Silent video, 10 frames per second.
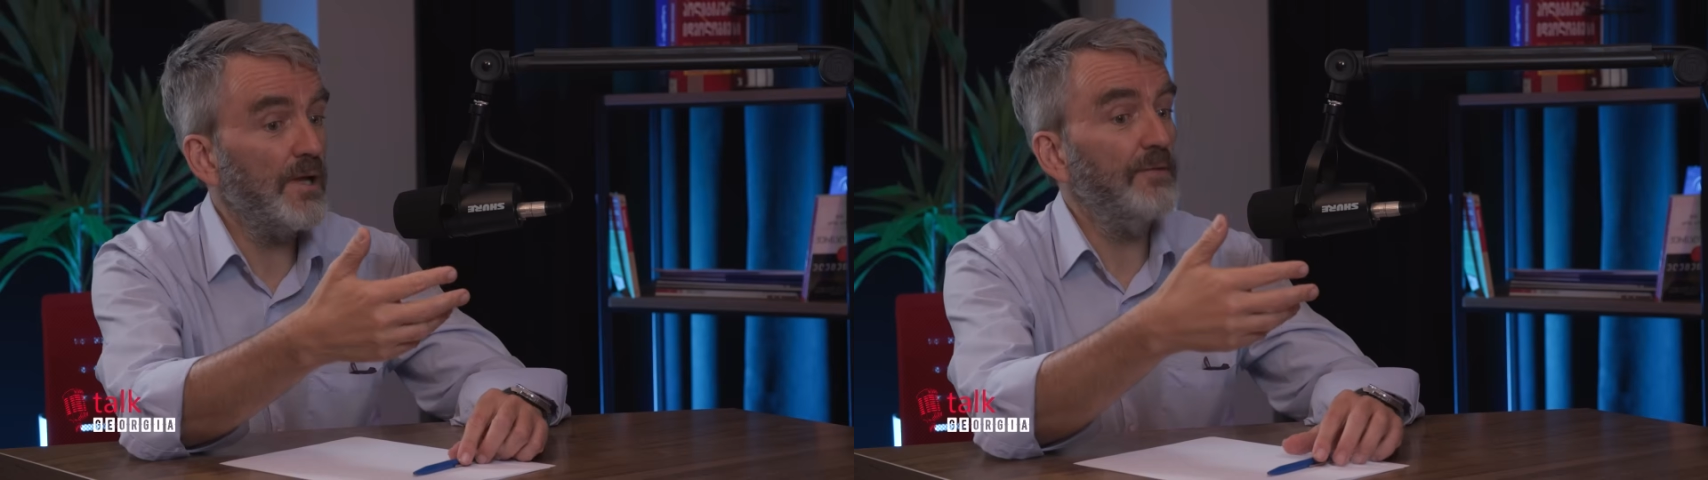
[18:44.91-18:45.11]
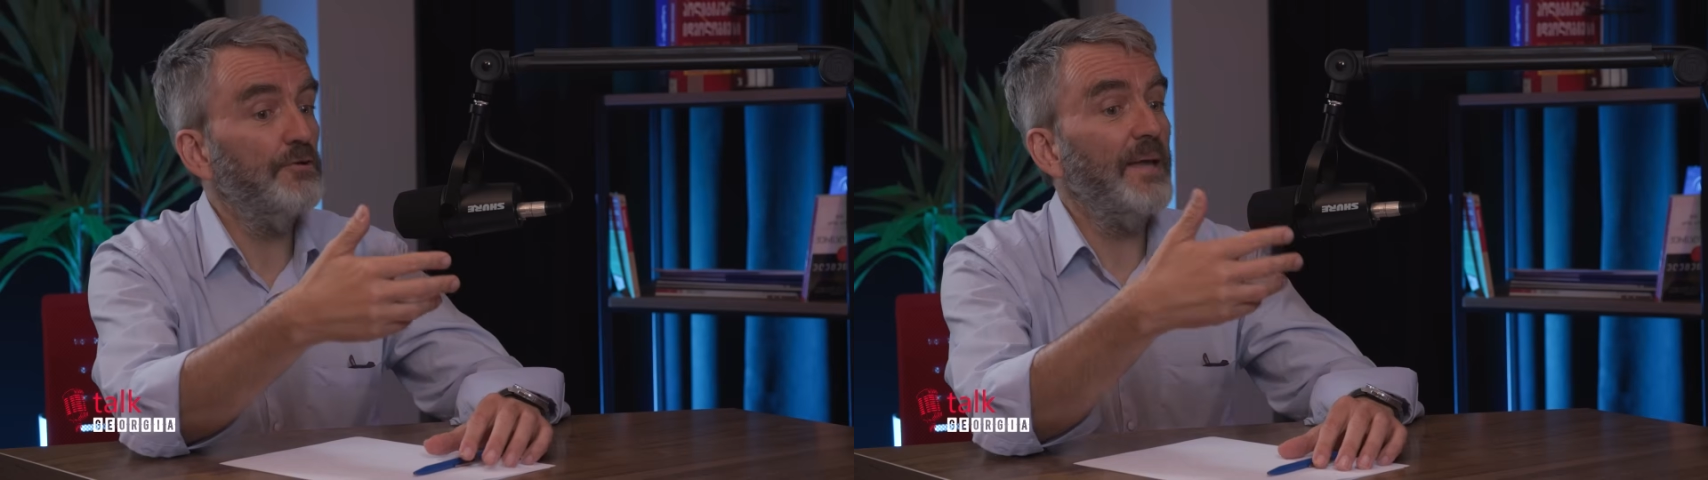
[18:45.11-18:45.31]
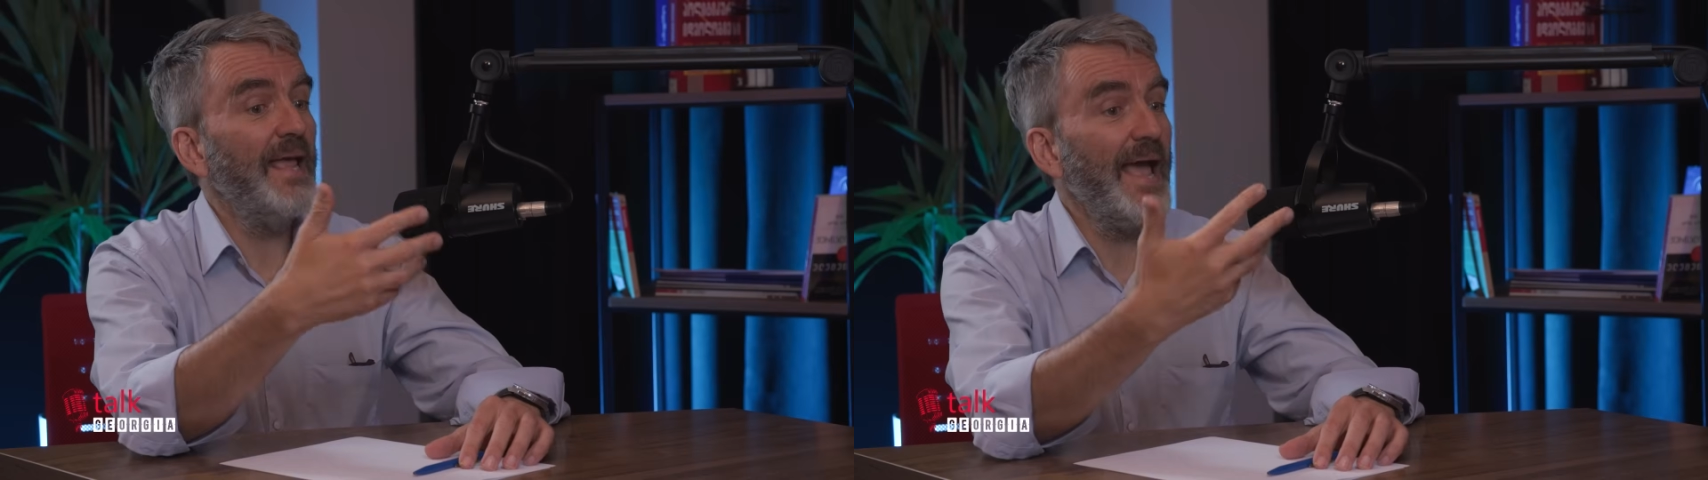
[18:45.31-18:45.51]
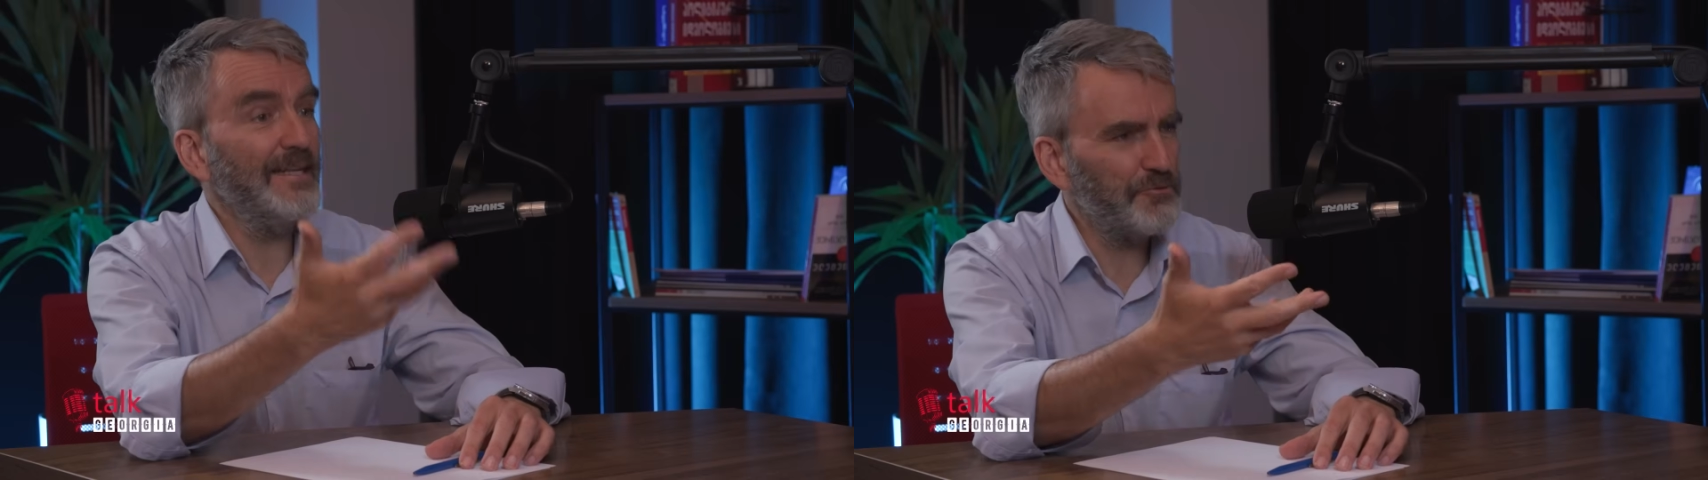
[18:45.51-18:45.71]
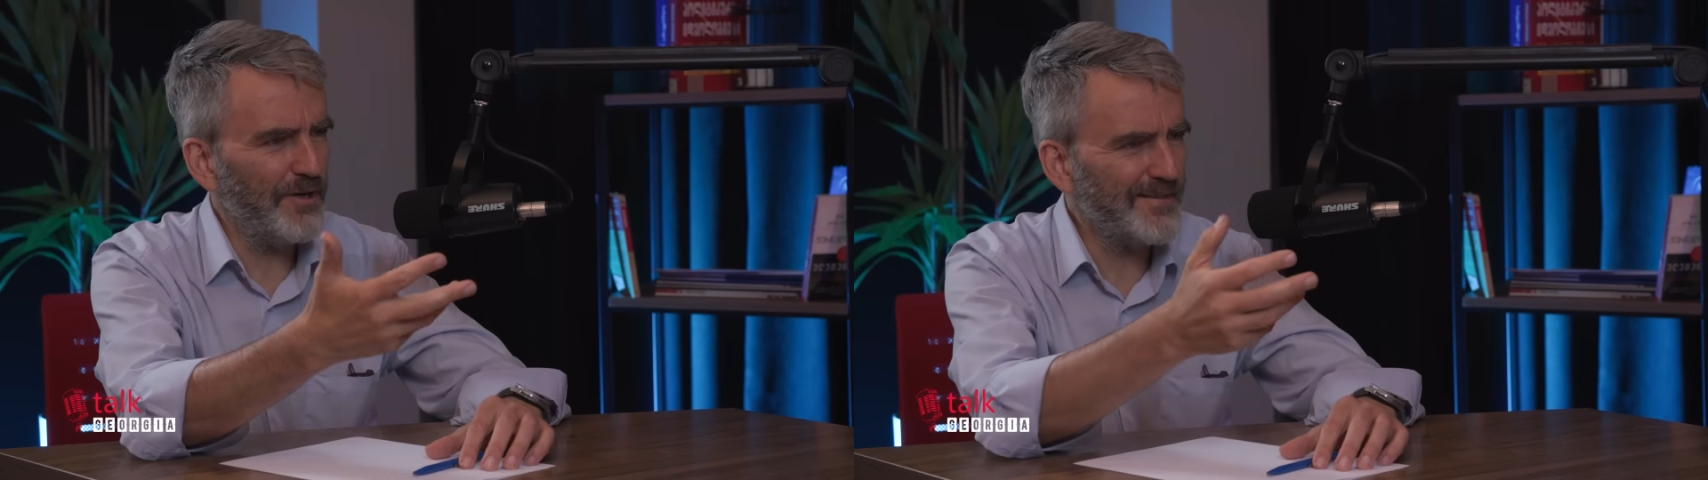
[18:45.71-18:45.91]
I have to pay
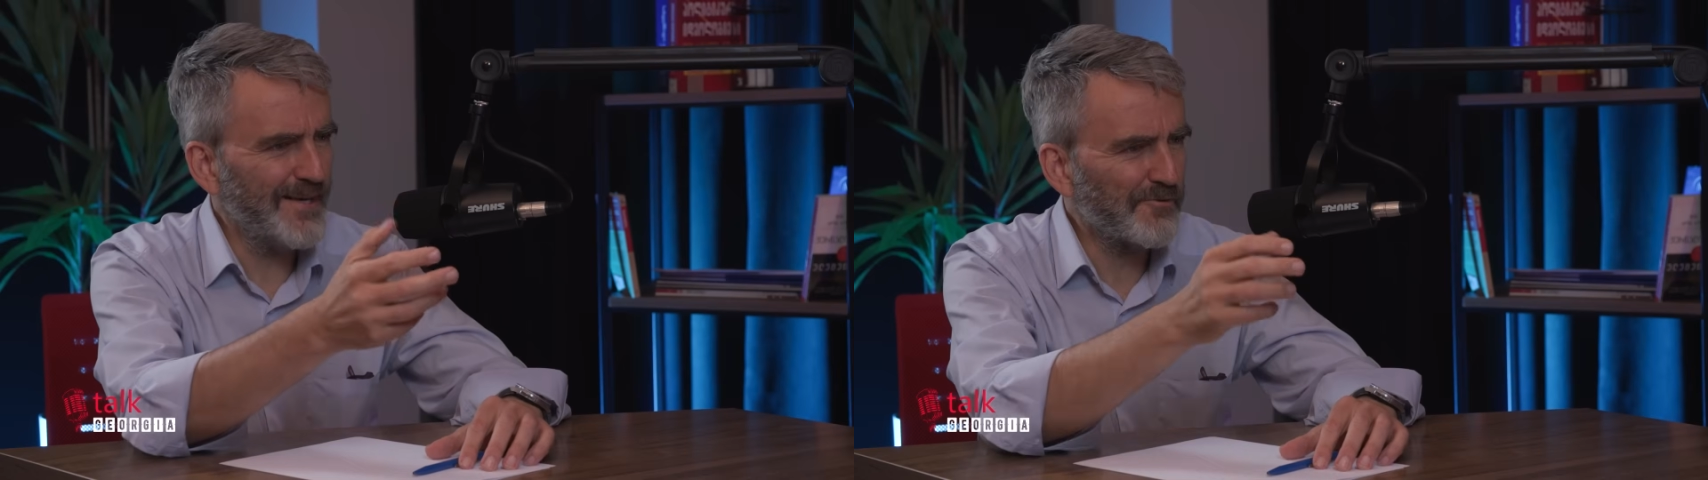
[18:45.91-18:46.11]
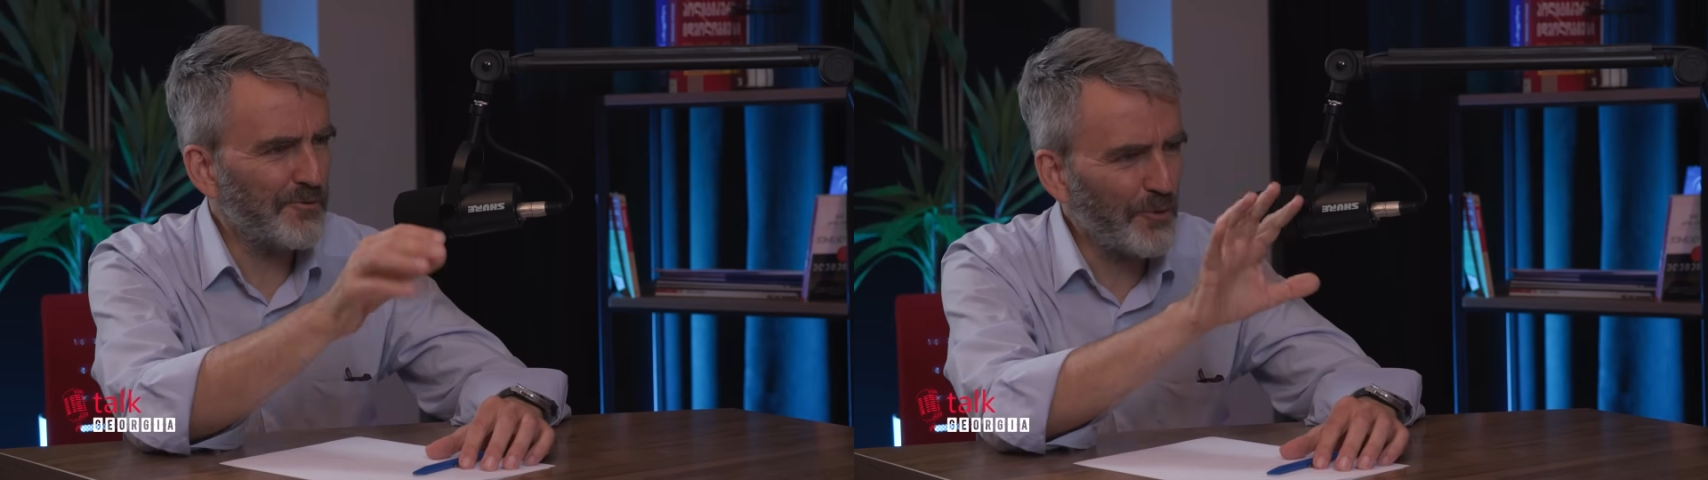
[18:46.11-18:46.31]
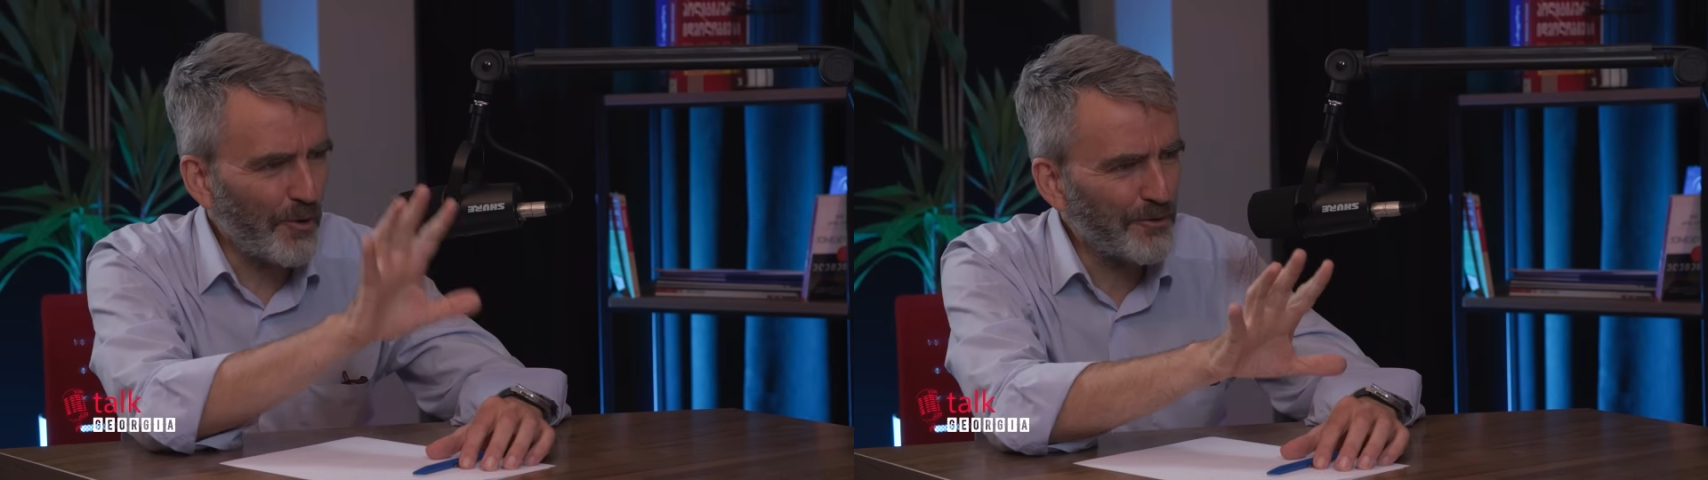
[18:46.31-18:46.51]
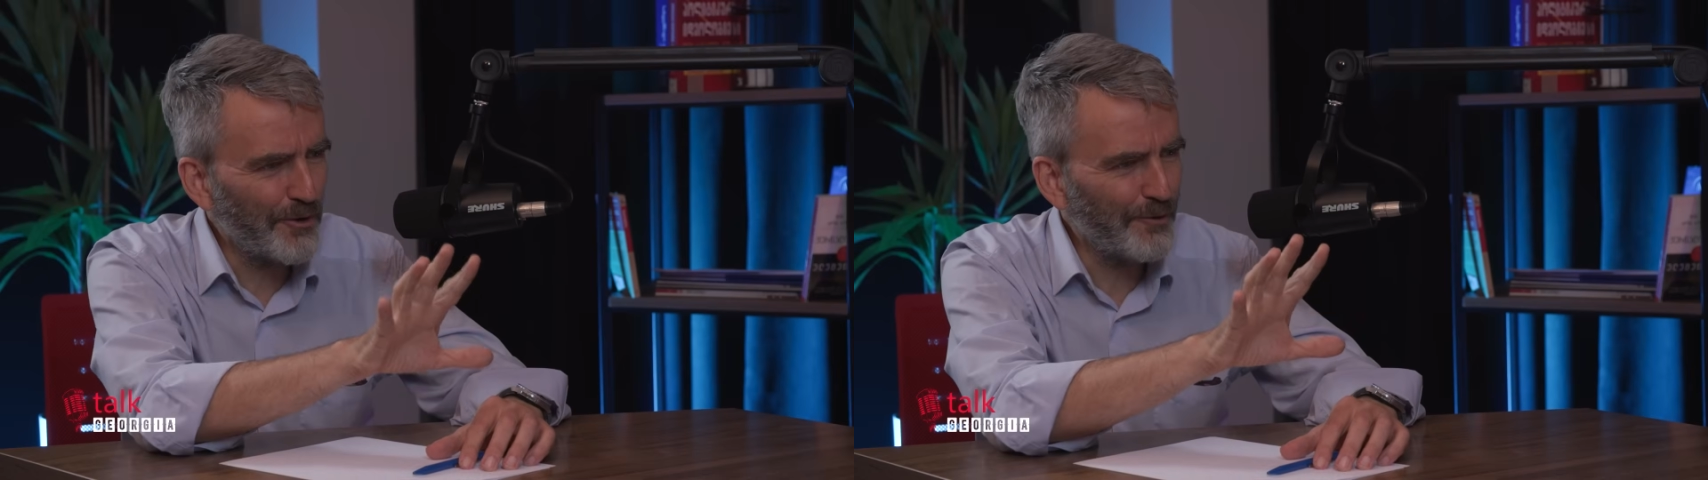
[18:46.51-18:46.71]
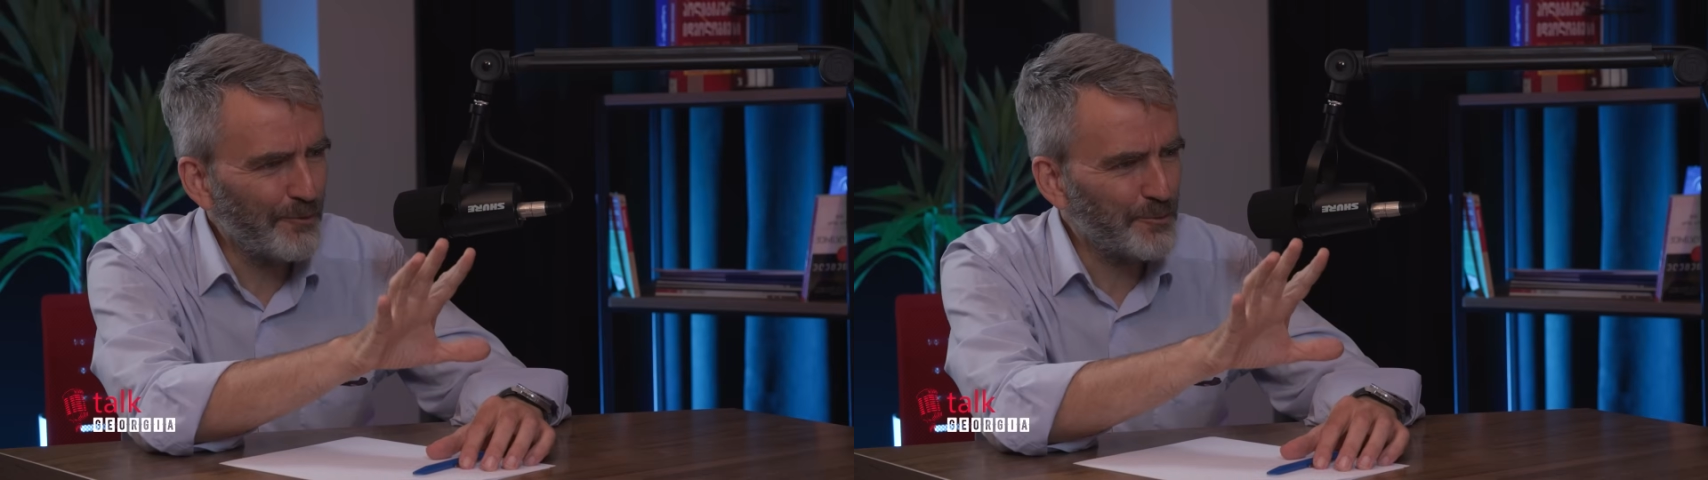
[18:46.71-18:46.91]
extra attention to all the
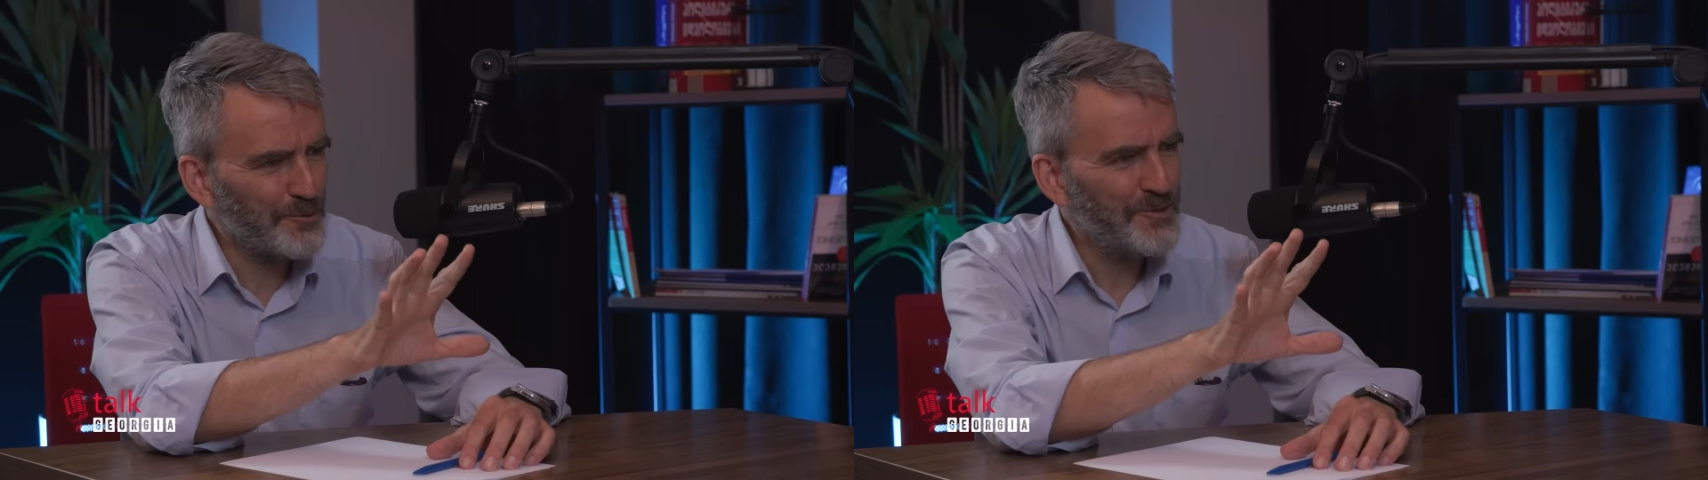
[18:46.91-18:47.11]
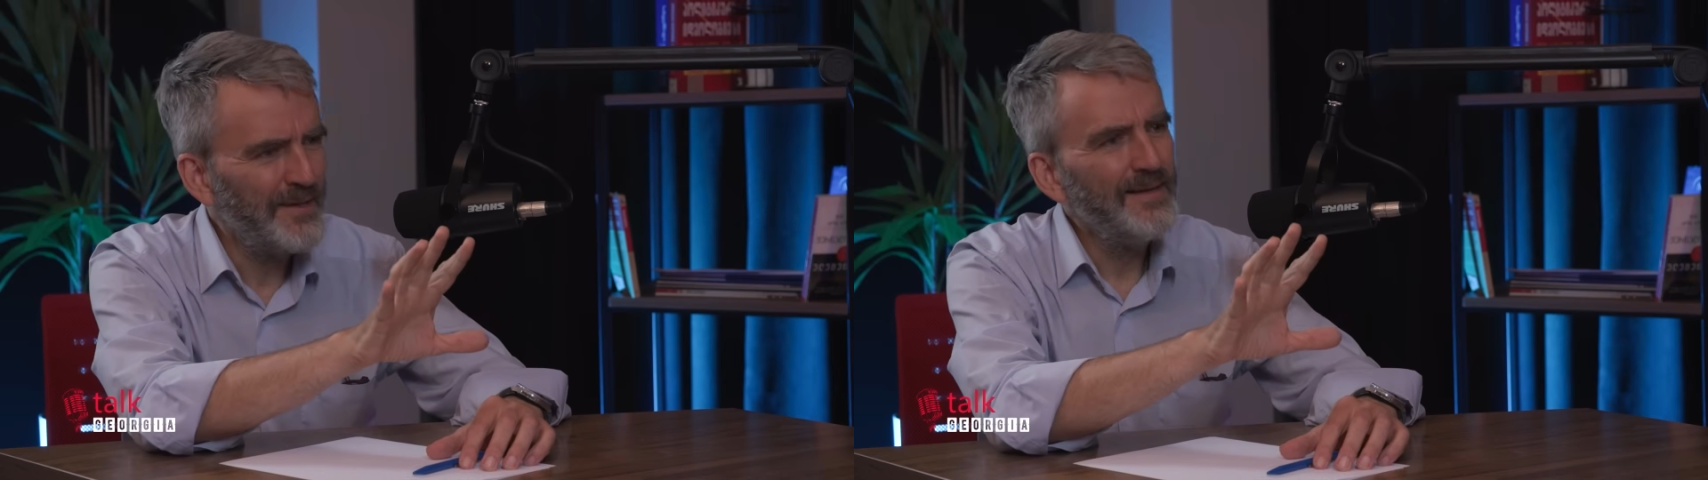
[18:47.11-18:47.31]
clues